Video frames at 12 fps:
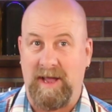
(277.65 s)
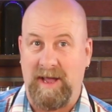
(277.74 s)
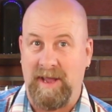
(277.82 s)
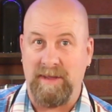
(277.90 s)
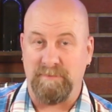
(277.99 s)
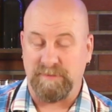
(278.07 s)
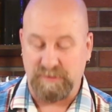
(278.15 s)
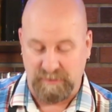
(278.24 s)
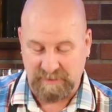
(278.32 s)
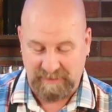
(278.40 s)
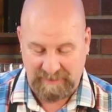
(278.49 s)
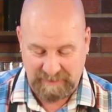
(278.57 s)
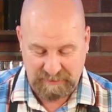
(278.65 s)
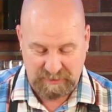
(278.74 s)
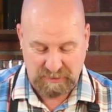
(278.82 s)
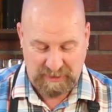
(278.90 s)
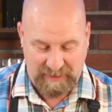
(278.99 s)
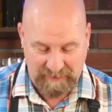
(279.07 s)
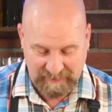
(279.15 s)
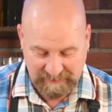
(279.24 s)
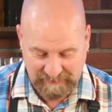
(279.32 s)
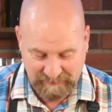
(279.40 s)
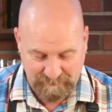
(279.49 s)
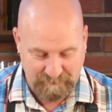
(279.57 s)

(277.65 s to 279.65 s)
I am so excited to try this.